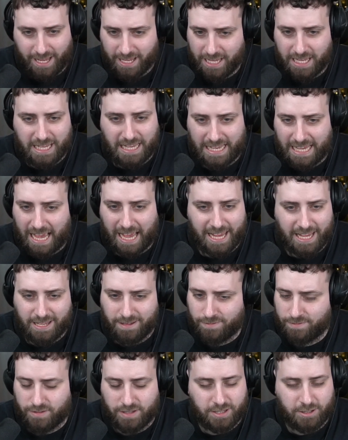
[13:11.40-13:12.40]
He
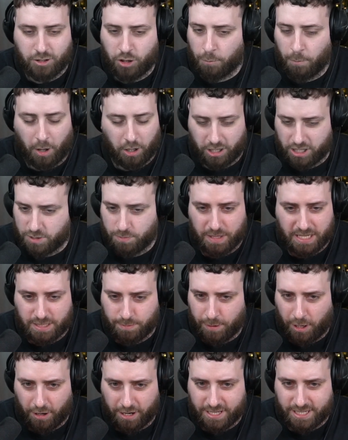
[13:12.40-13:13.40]
demolished me, to
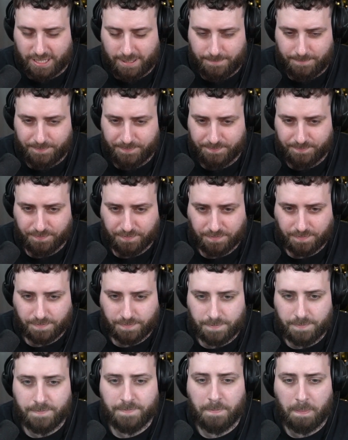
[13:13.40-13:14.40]
be honest.
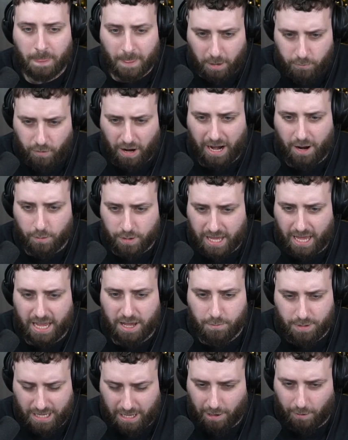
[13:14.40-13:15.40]
Right, okay, here
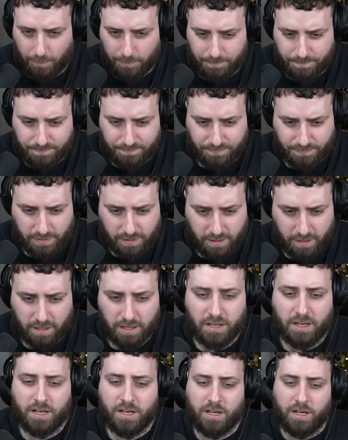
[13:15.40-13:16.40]
we go.
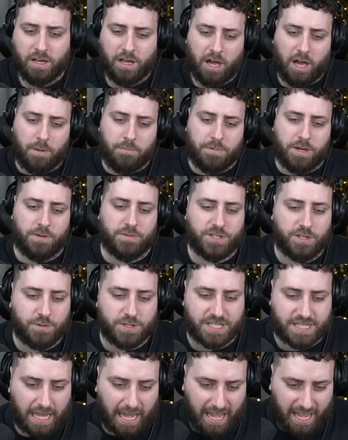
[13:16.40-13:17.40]
A Mewtwo
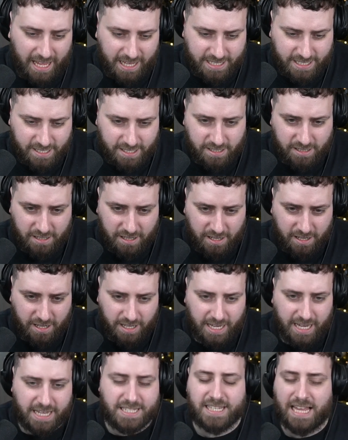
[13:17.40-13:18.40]
start
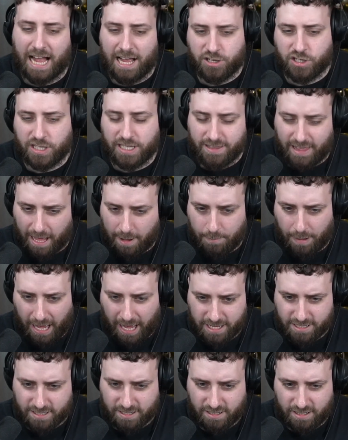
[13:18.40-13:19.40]
isn't actually that
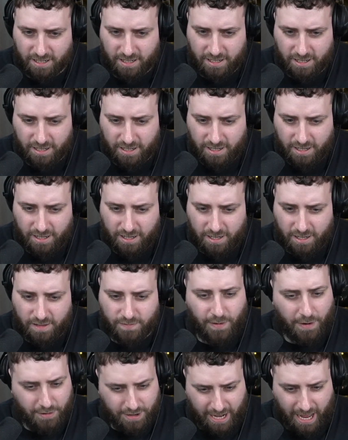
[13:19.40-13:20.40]
bad.
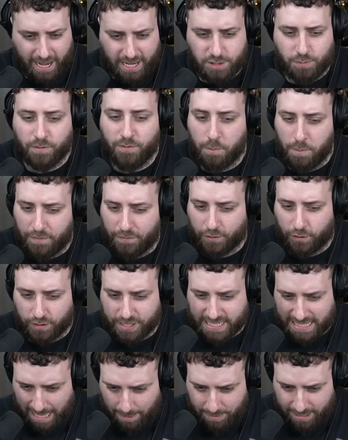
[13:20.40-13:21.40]
Very nice. With a Mythical
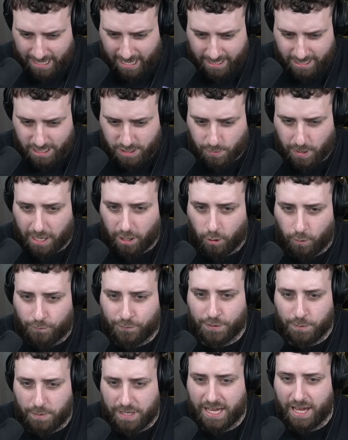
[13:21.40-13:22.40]
Slab in hand as well.
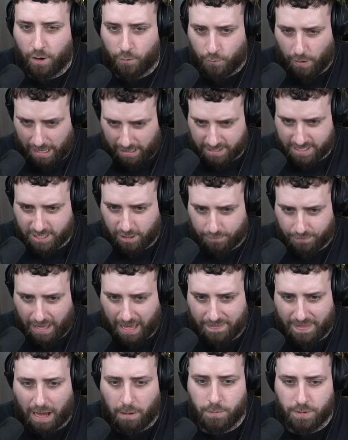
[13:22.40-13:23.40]
Hopefully we hit a Ralts off
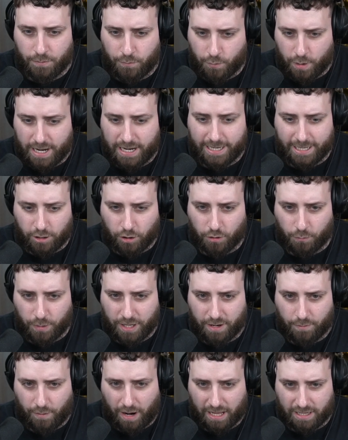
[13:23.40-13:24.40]
that. That would be really good if we
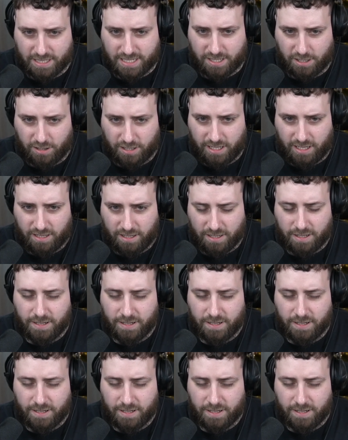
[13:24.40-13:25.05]
hit Ralts early.